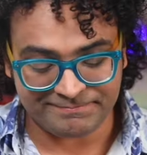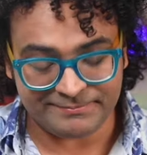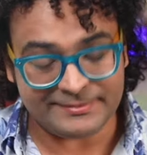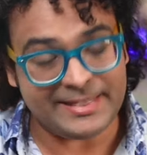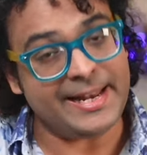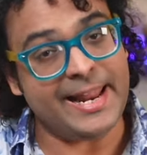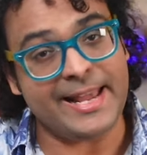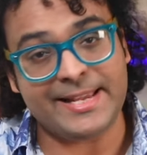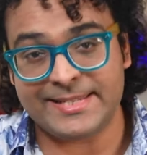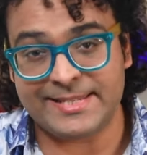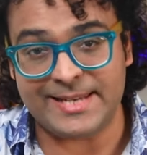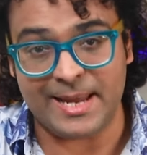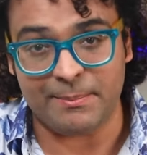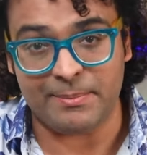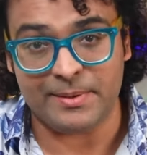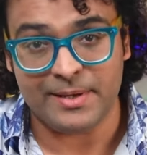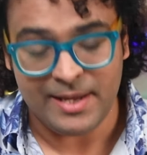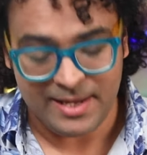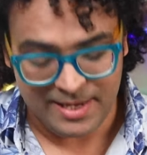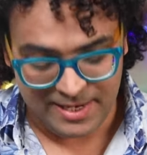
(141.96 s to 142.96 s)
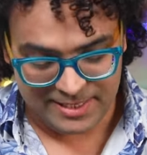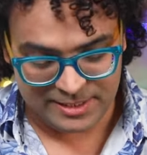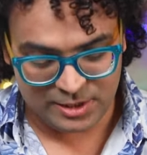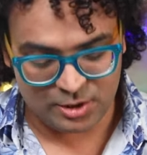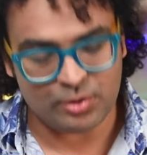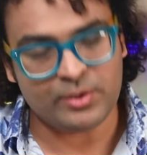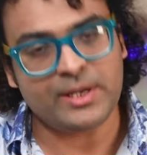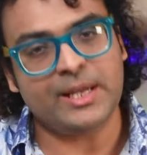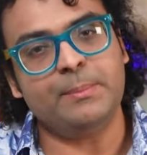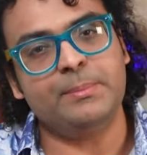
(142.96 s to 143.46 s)
The next step is
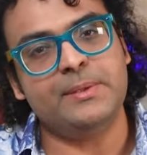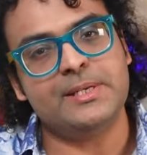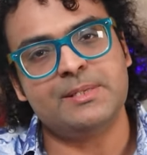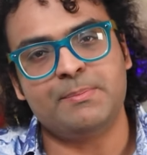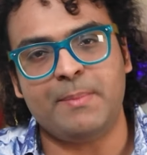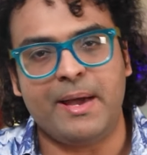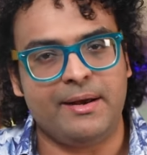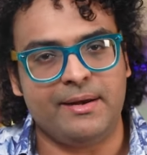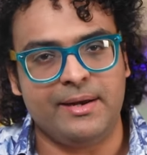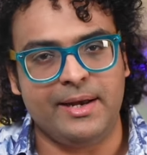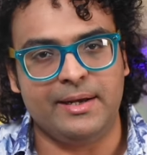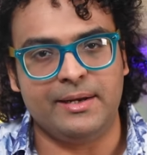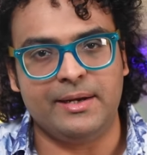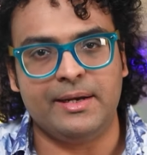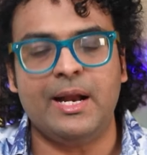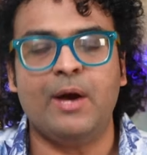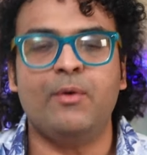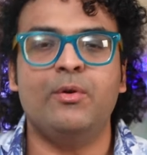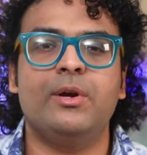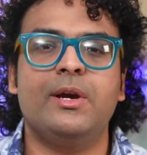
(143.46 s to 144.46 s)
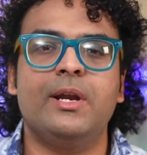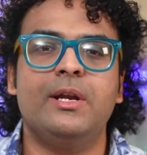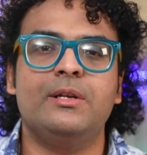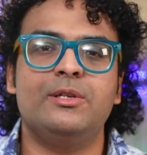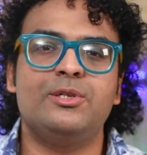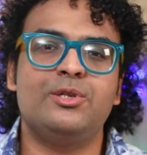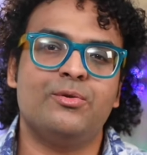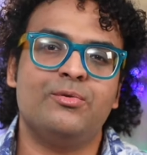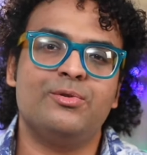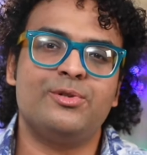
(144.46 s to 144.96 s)
to keep this marinated. Now you can
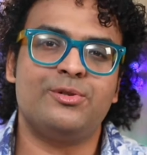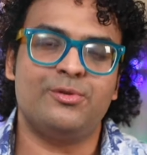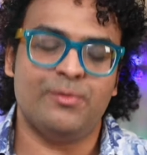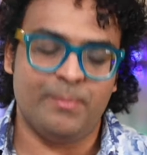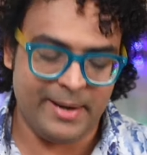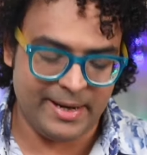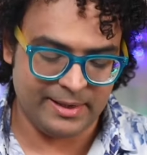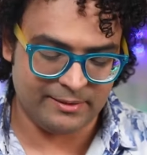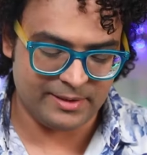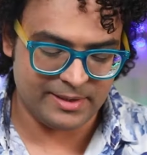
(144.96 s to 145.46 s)
choose to make